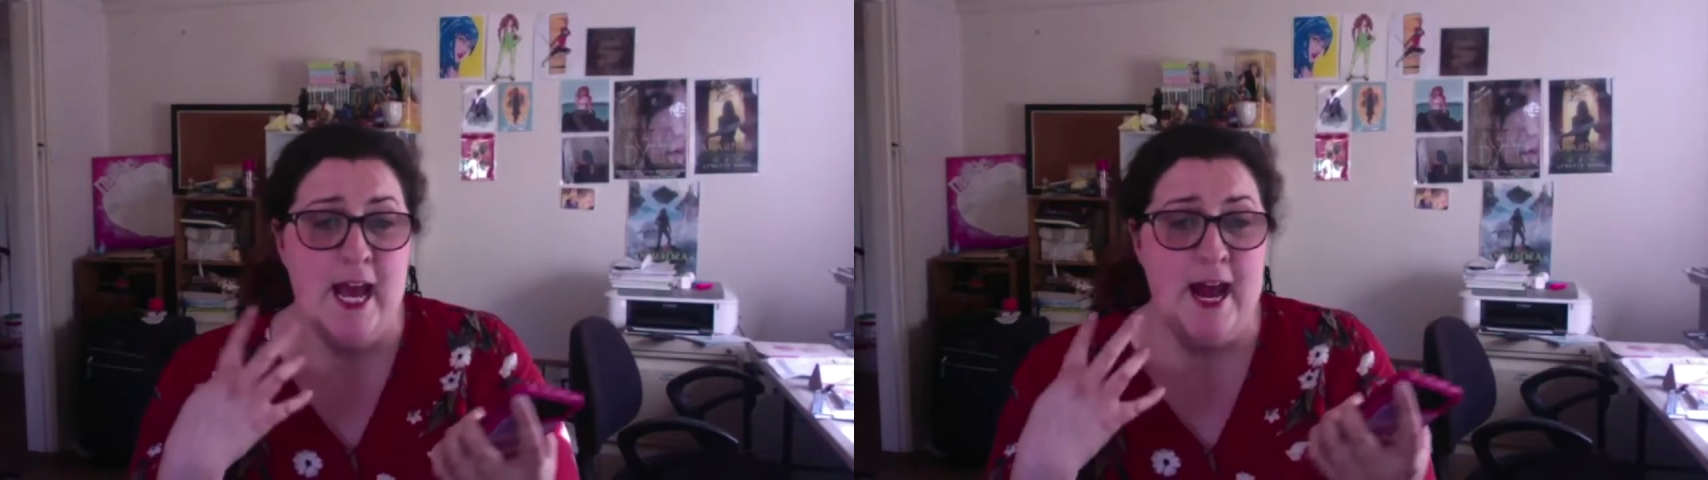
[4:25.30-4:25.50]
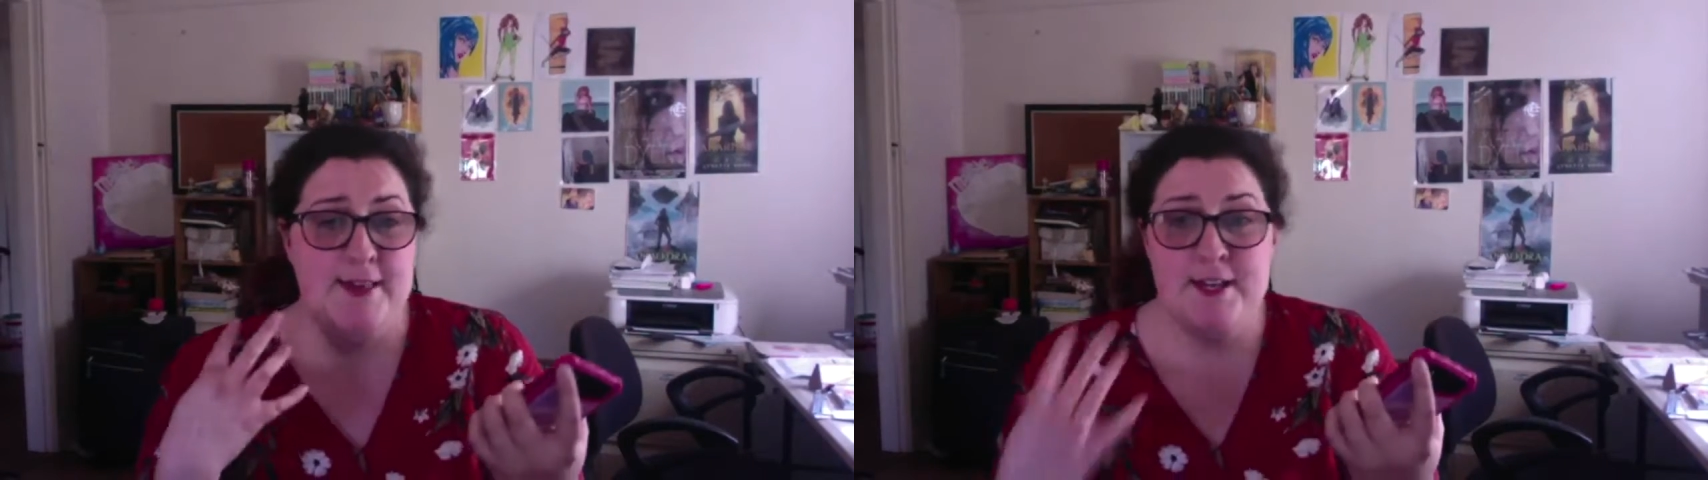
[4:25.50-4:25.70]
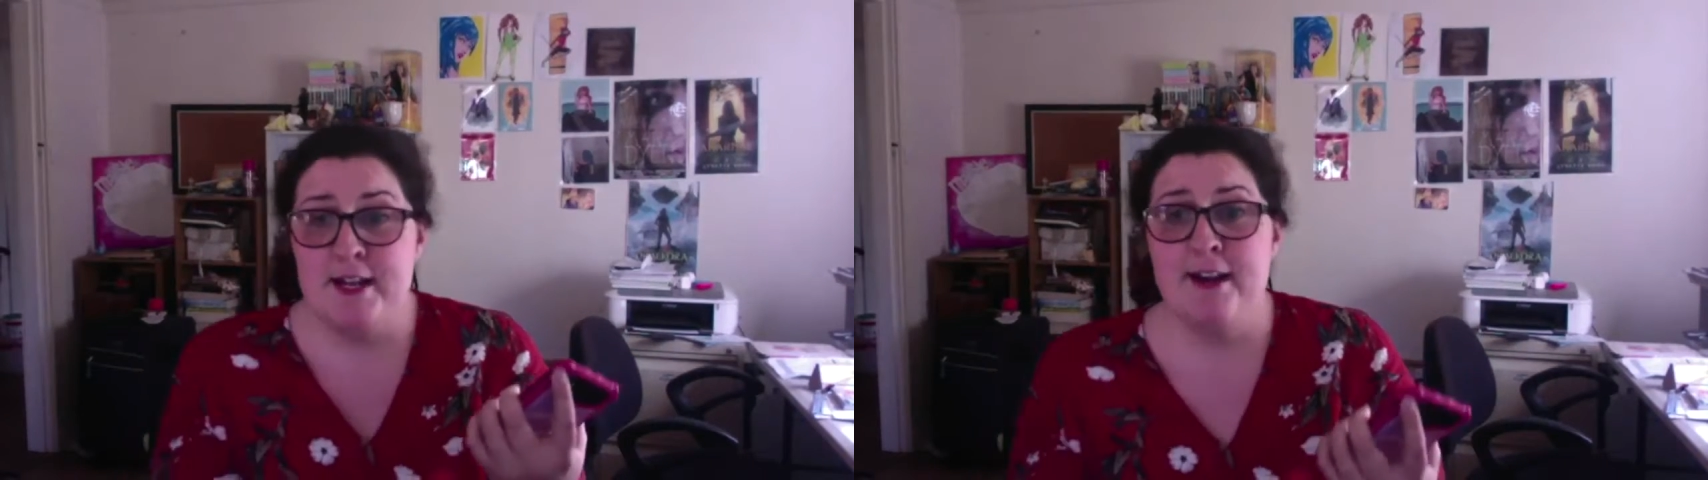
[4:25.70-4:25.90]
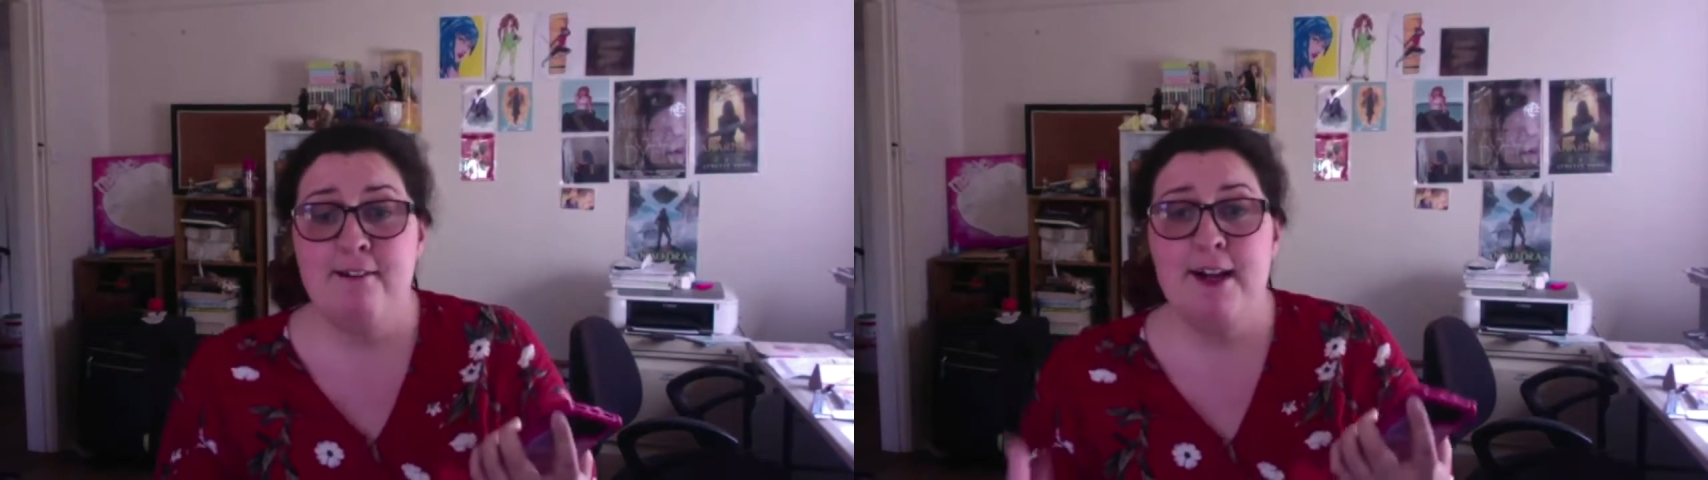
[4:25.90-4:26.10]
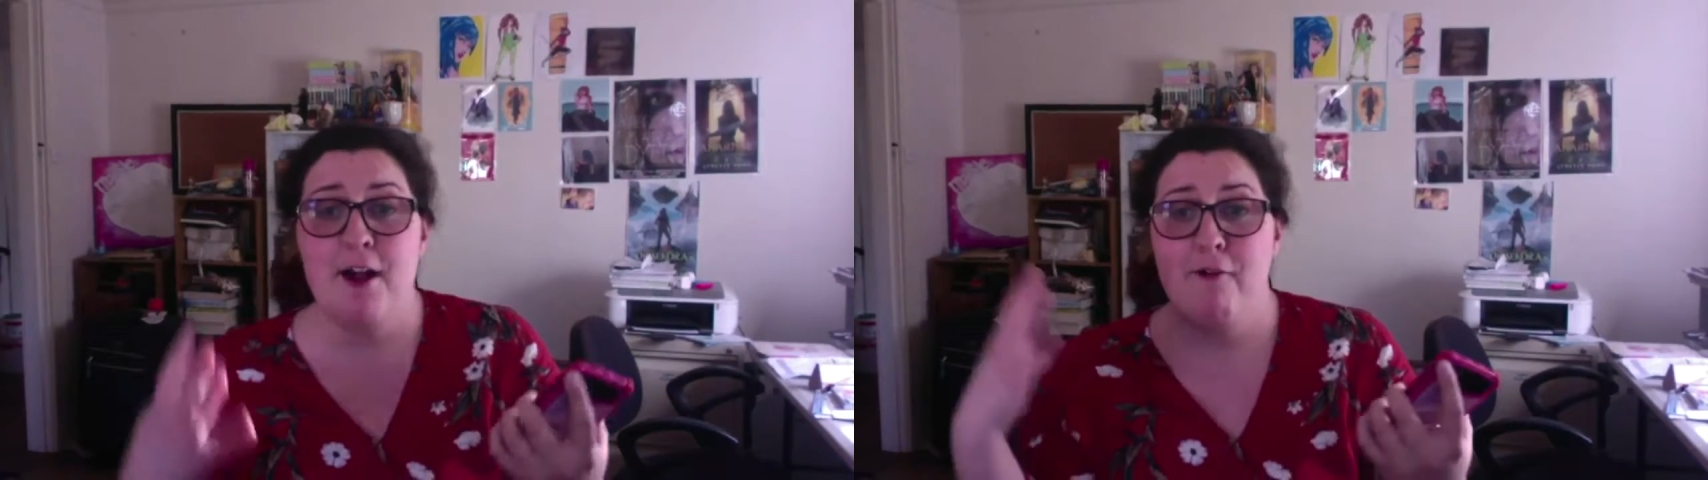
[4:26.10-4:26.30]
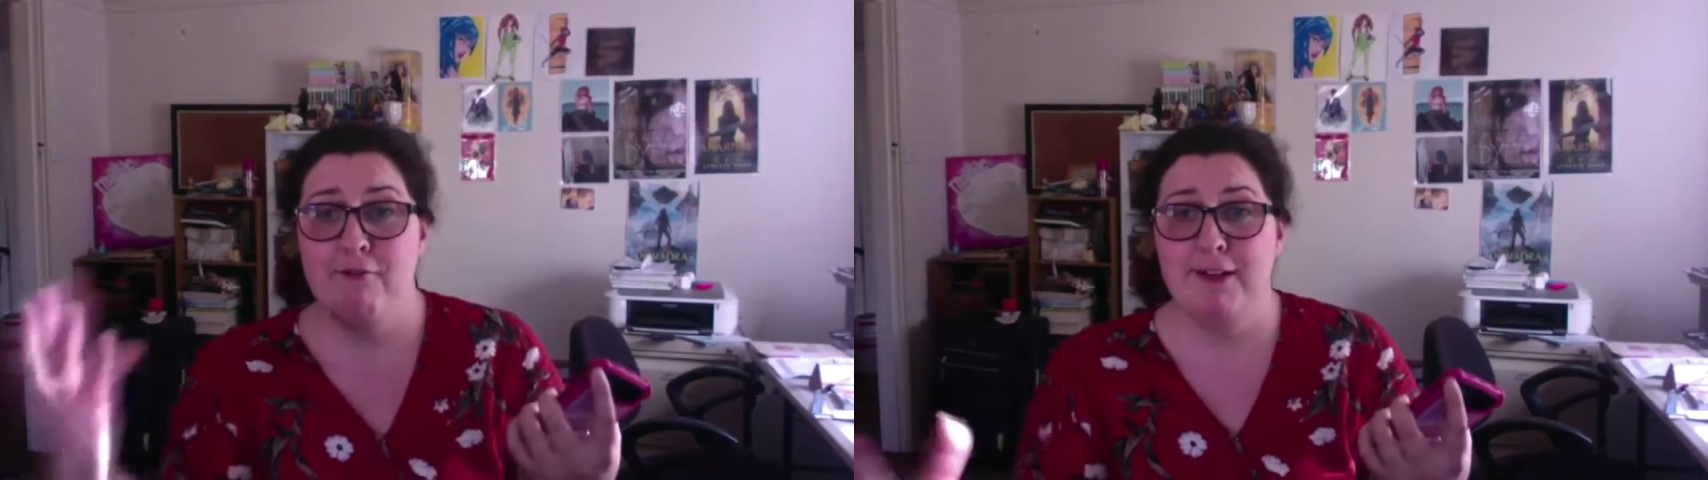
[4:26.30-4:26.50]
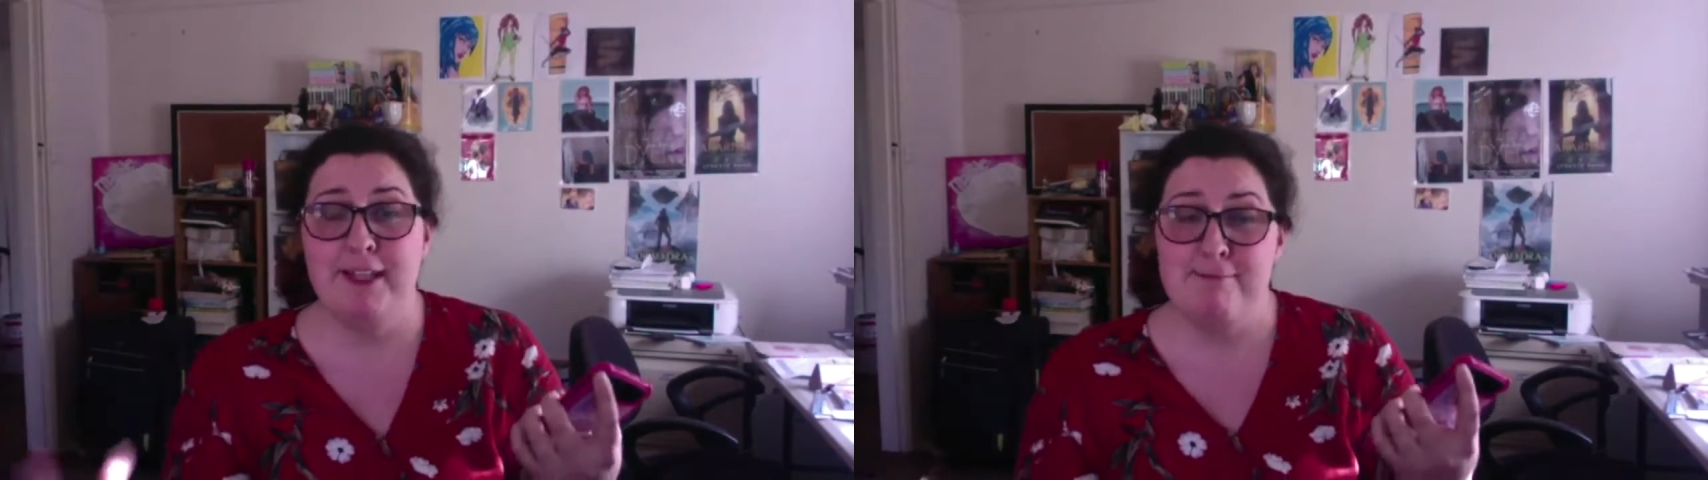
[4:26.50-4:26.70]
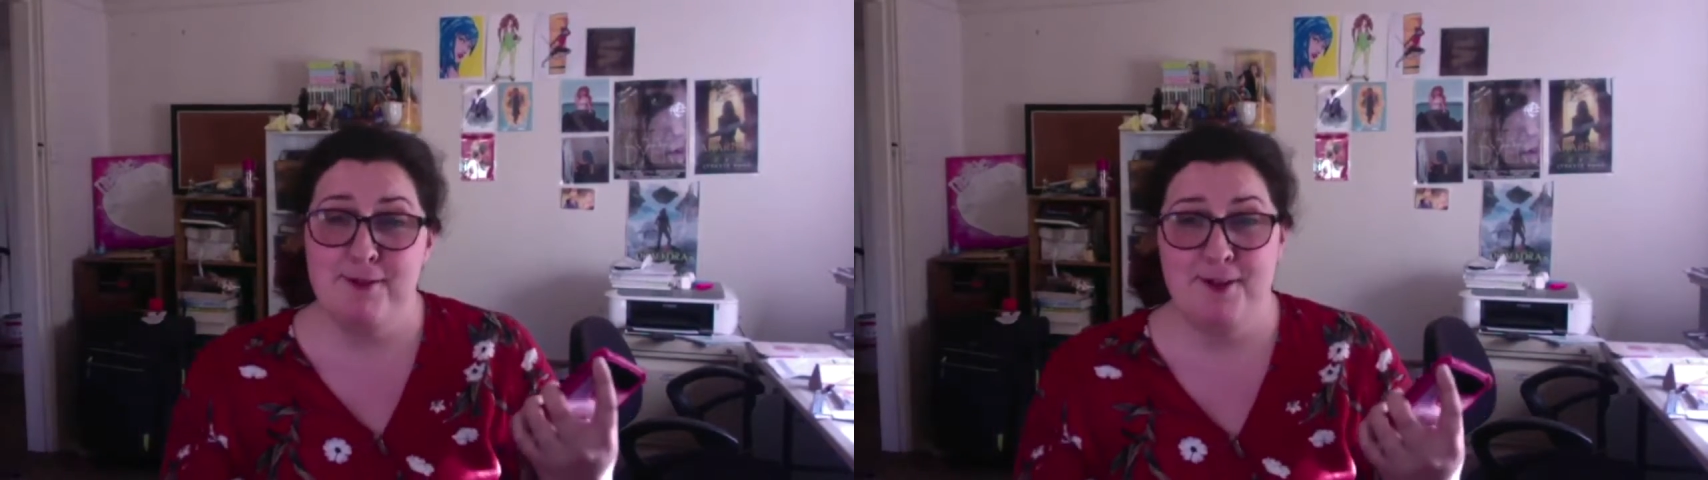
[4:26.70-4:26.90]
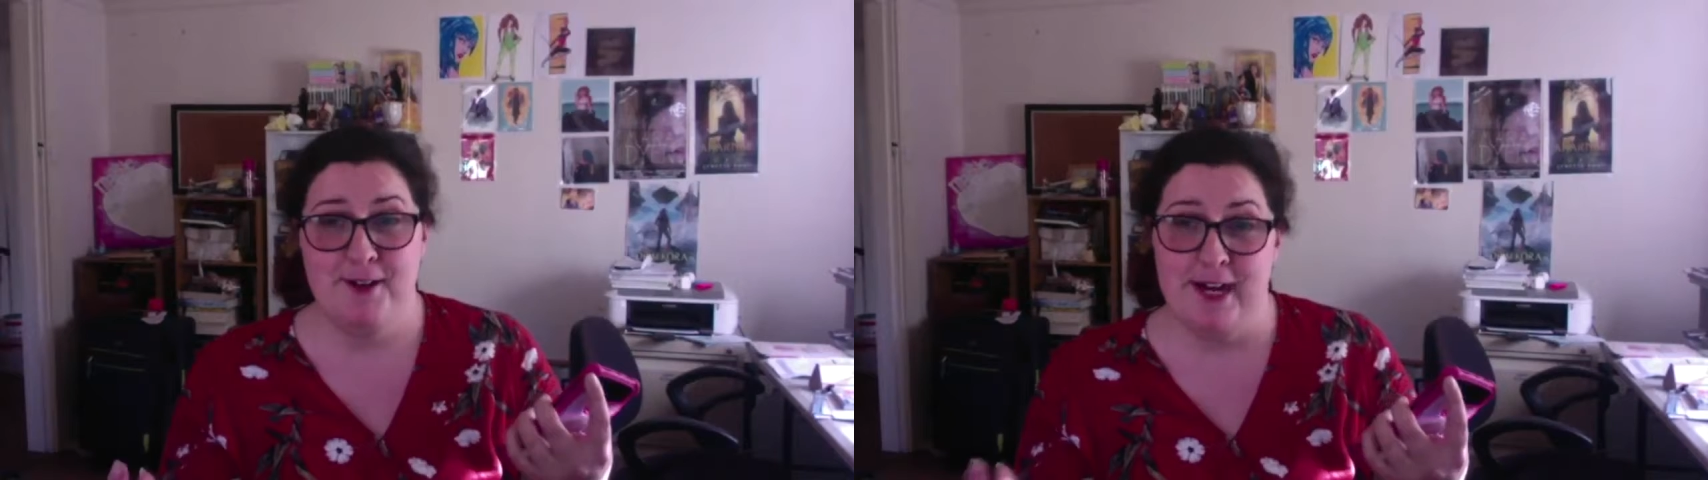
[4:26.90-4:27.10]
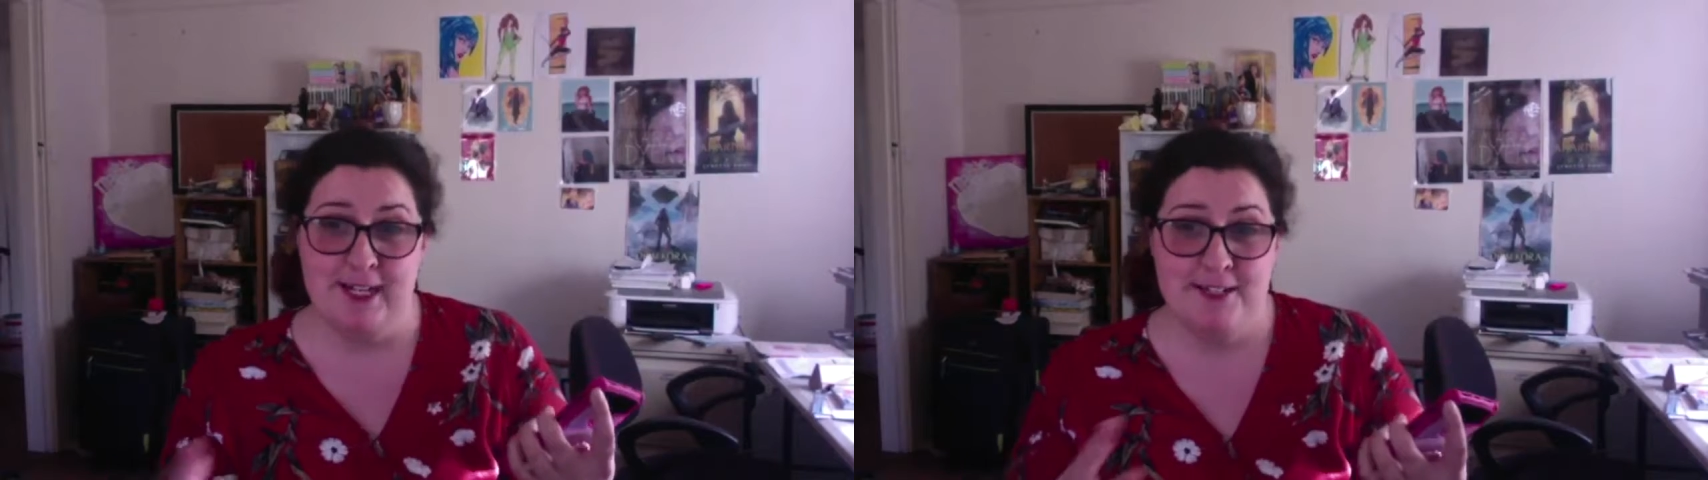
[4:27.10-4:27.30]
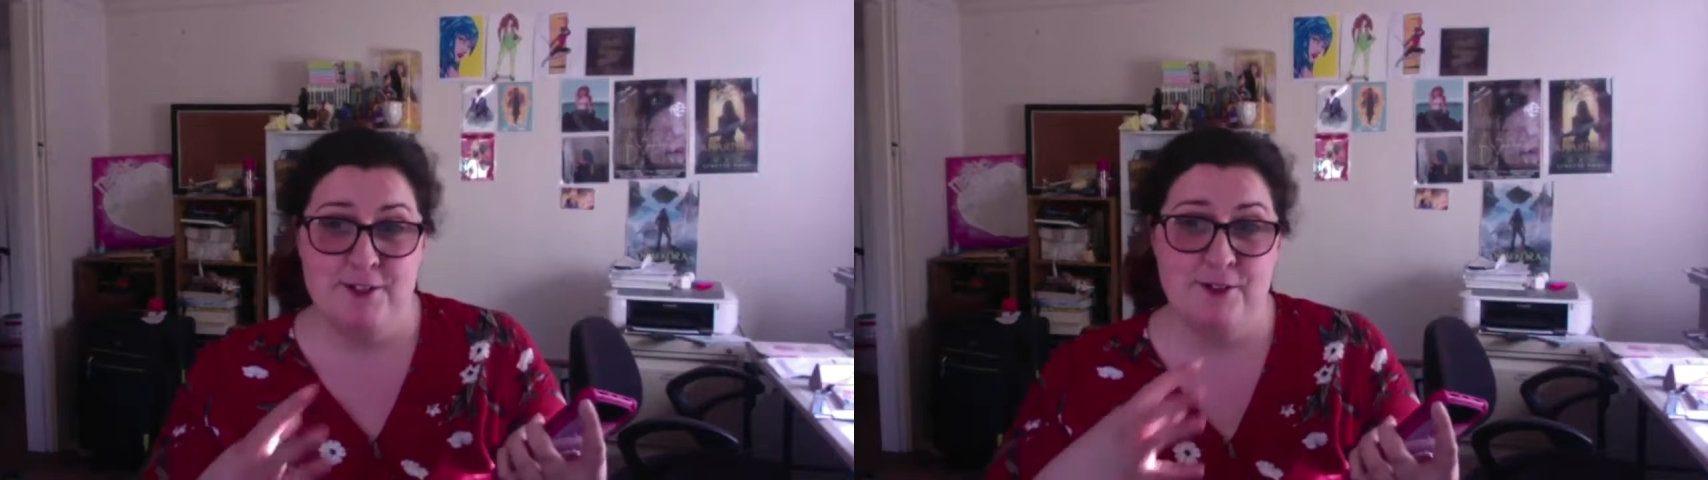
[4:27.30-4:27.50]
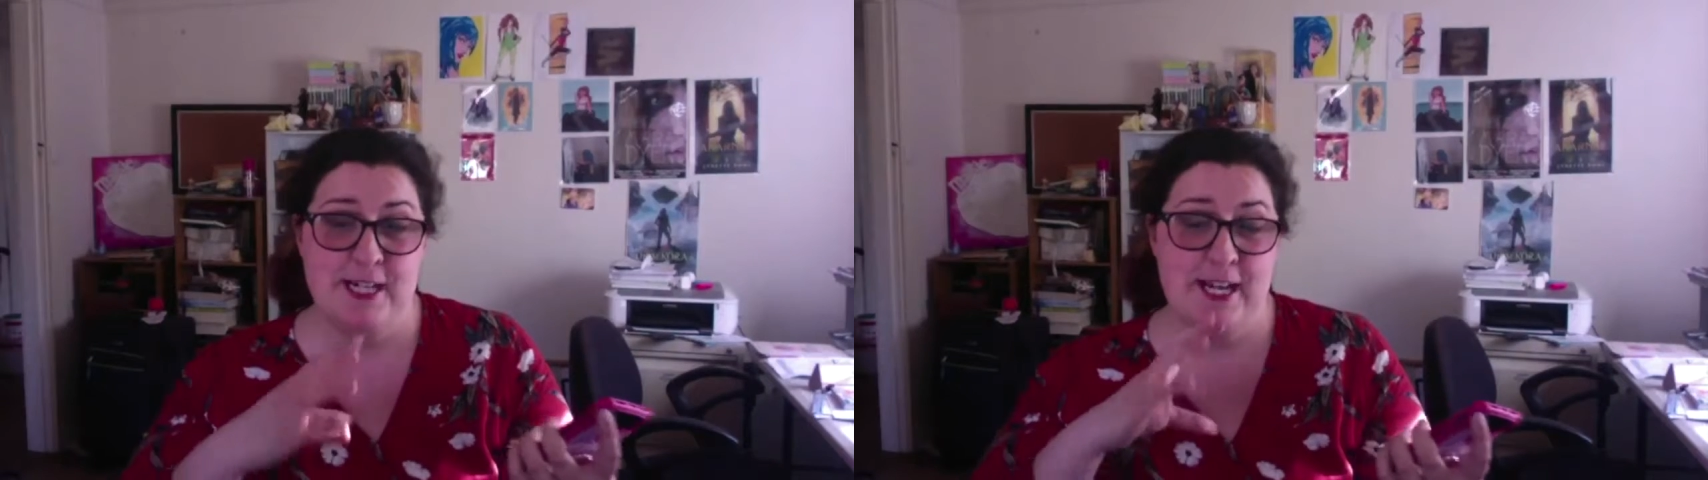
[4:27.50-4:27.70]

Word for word: and the narrator really put her heart into it,